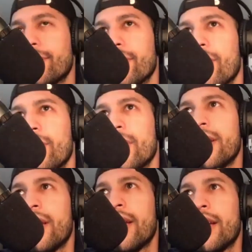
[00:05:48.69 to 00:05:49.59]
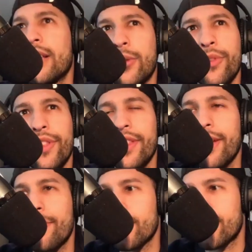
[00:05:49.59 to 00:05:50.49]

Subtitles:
So, like within that first